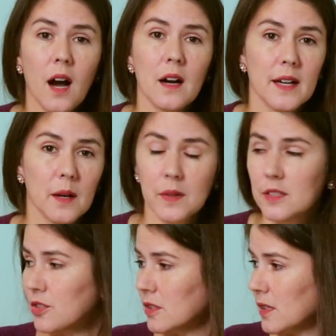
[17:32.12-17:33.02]
alright, I
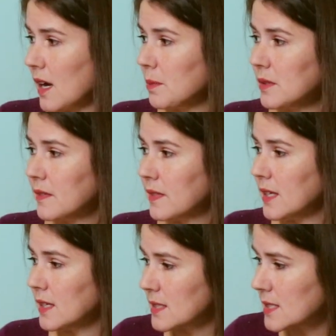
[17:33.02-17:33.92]
want to show you a couple of
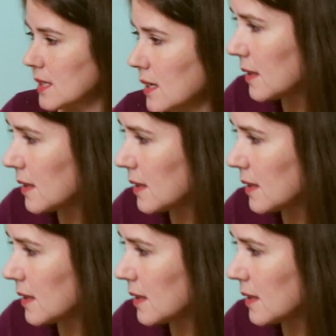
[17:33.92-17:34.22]
things.